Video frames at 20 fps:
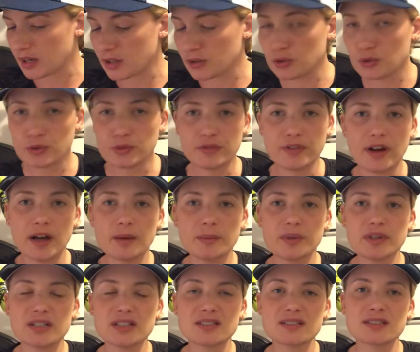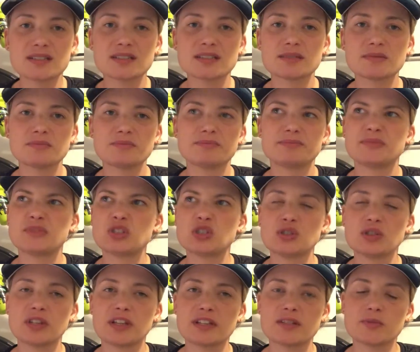no fibers,
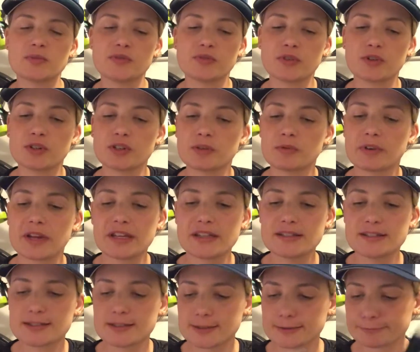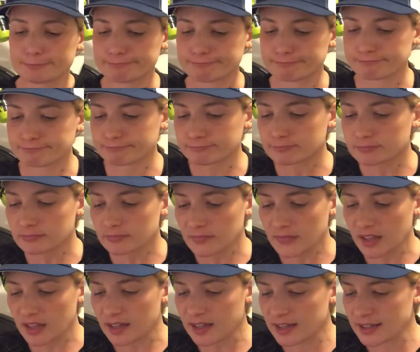2 days before the race,
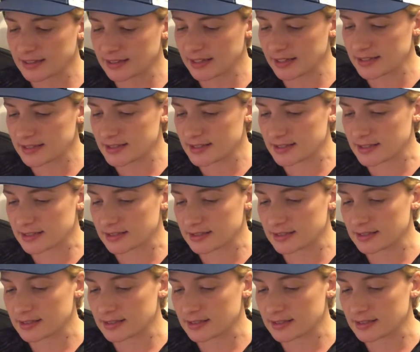and that's it.